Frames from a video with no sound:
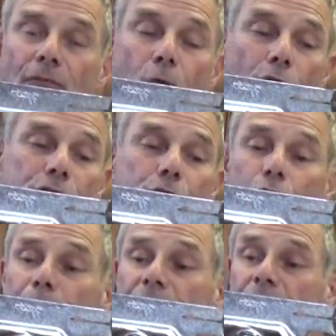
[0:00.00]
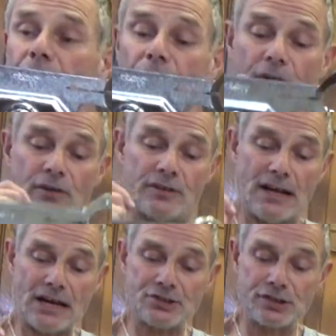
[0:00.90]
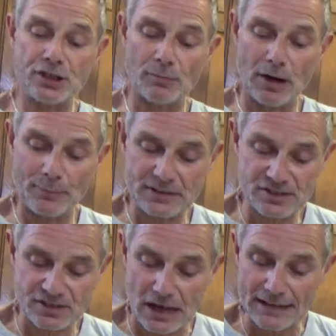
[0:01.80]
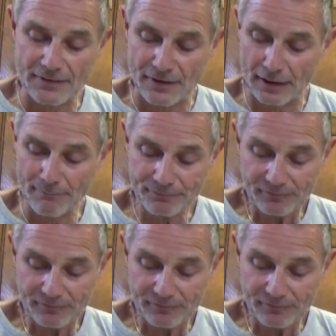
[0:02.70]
fork tubes that actually come up inside of them.